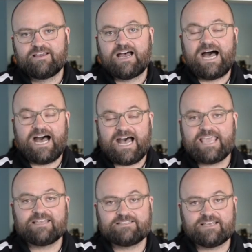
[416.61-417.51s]
high
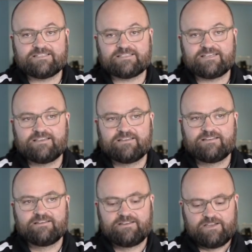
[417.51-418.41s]
intensity,
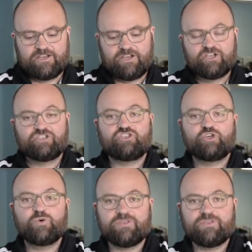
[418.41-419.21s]
2